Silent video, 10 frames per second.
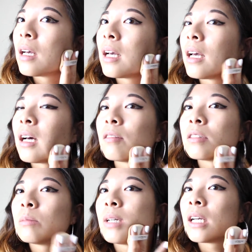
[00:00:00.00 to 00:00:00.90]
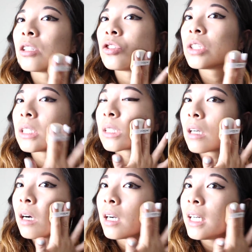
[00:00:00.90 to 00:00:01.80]
I have some extra
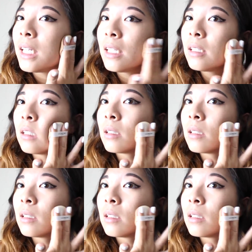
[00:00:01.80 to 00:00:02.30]
scarring.